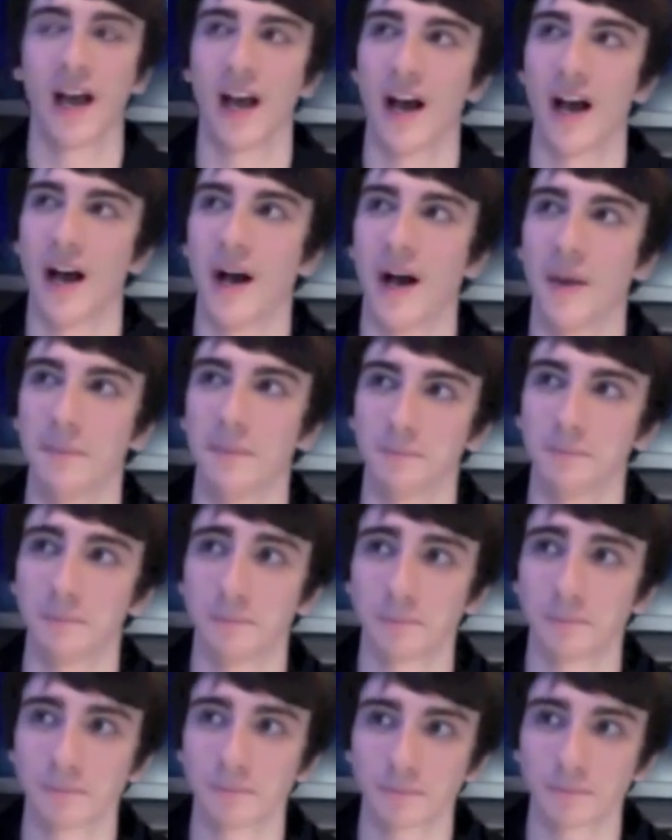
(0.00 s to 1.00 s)

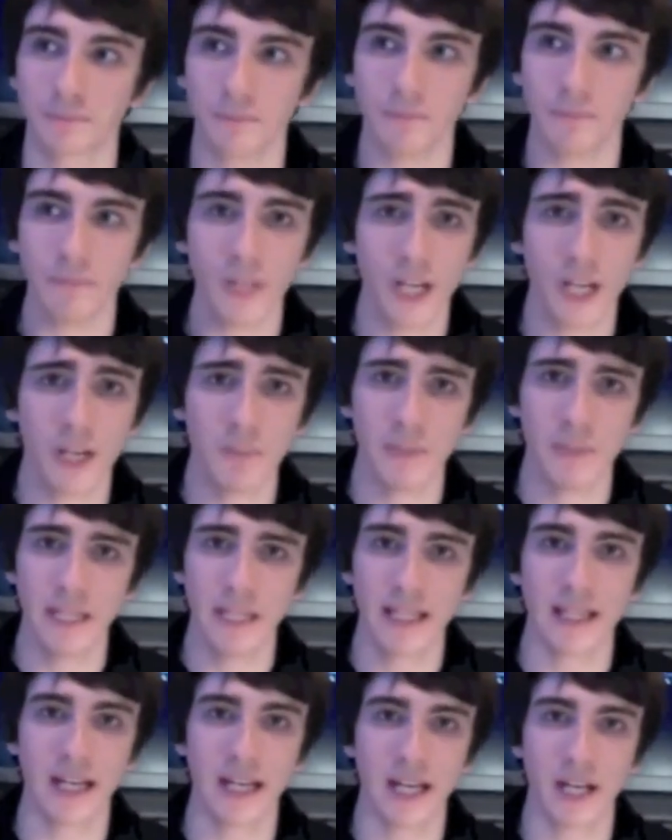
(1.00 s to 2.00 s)
I
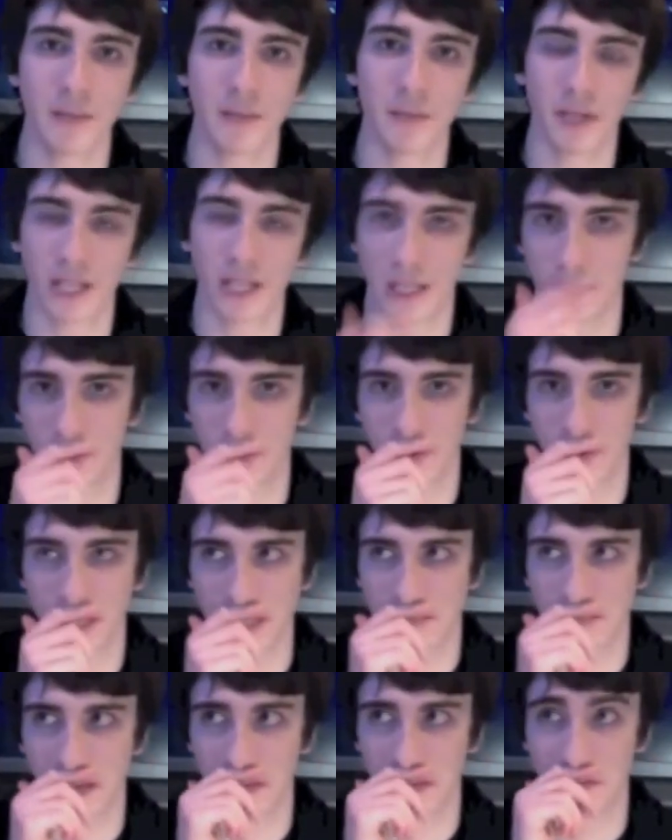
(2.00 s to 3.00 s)
picked that up a couple of
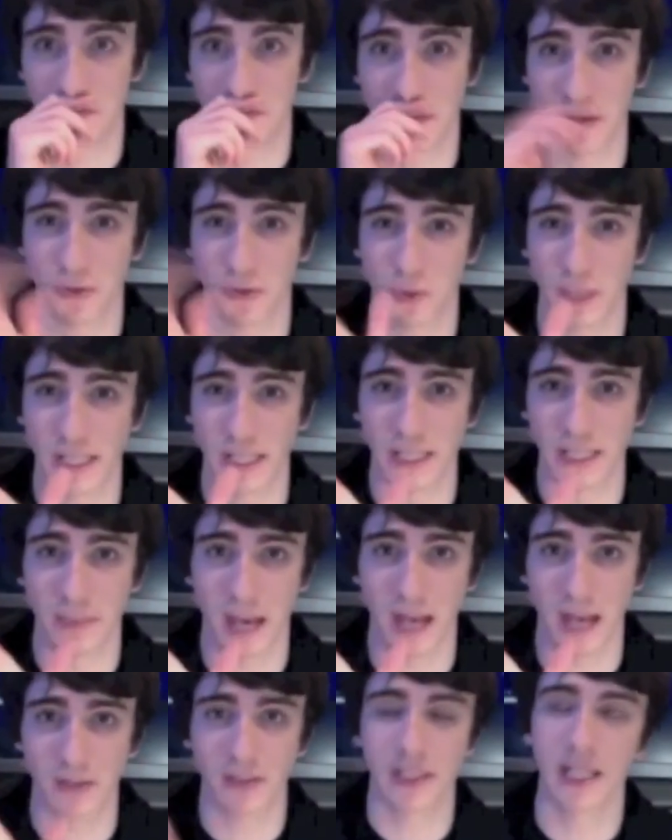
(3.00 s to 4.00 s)
weeks back for about
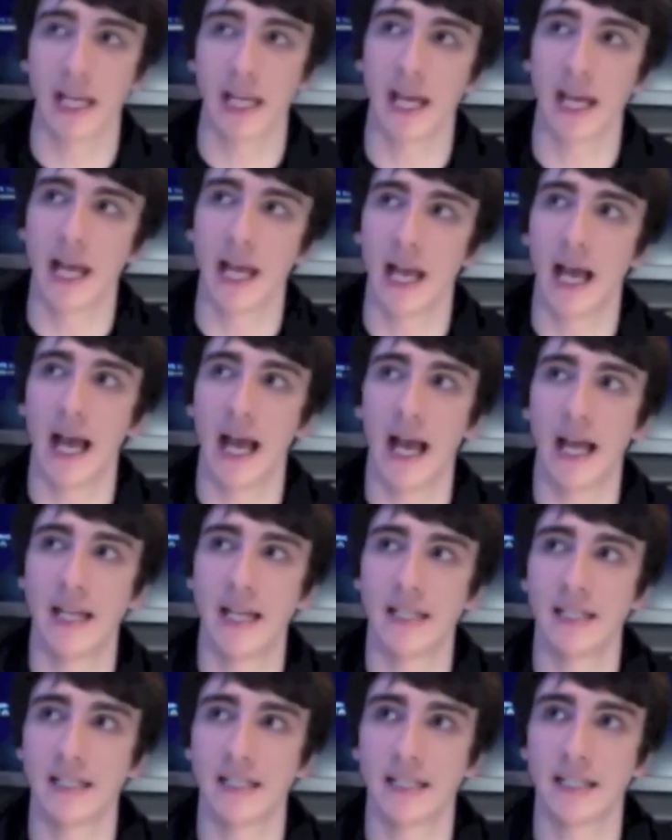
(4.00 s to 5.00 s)
£20,
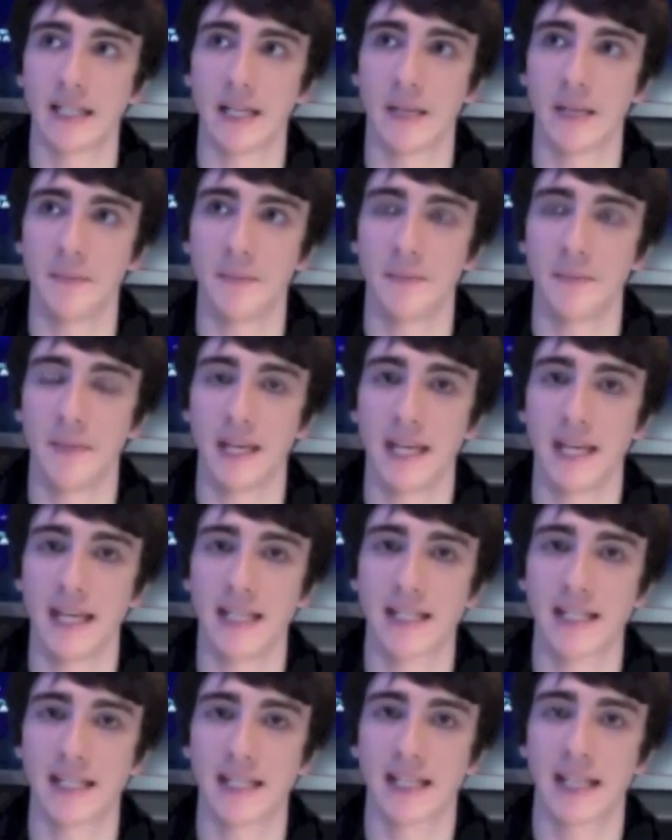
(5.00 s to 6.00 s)
and
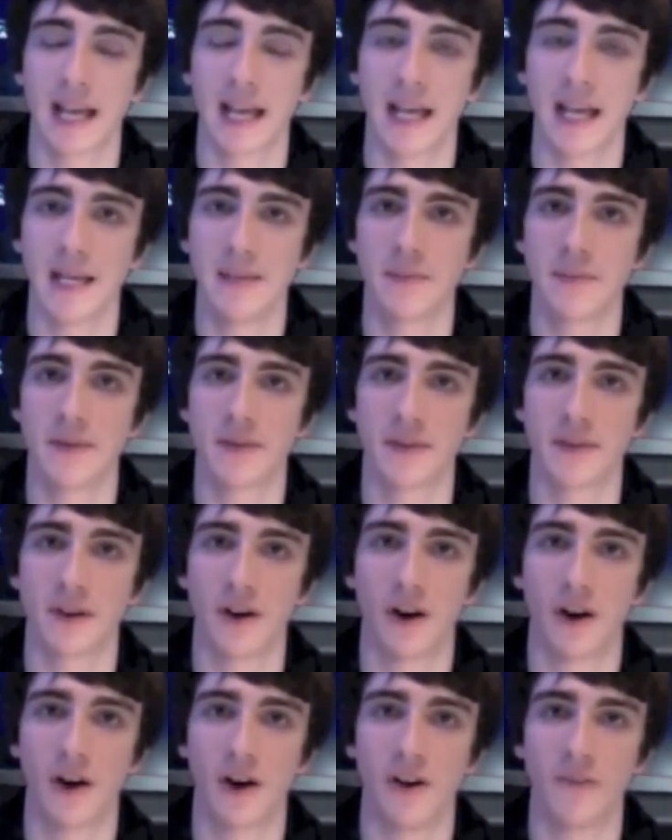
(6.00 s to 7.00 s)
is a game
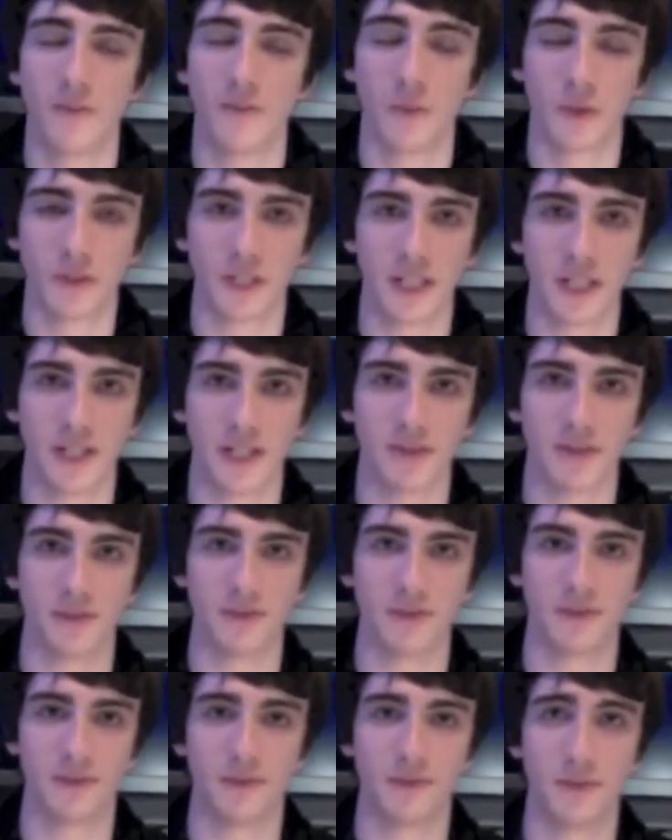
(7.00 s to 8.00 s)
that I've wanted
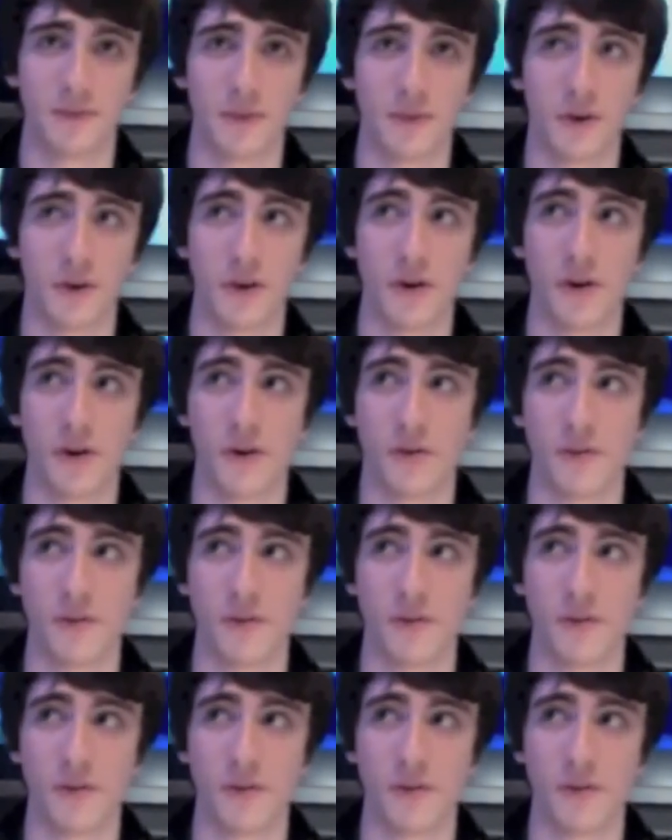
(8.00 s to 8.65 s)
for